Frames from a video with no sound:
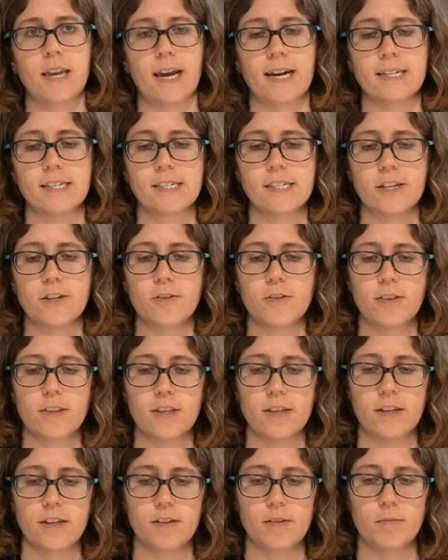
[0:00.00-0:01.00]
Yeah, so
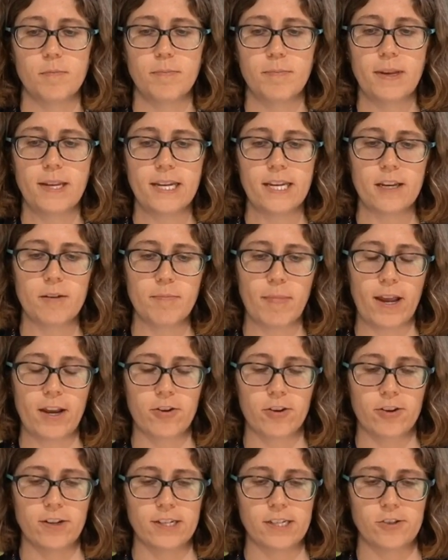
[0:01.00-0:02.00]
the mini and
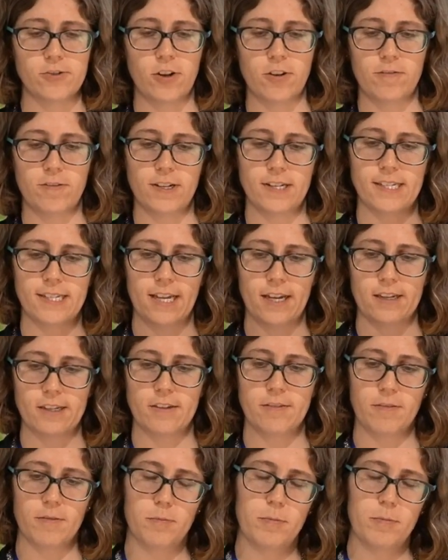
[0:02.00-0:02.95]
micro dystrophin, that,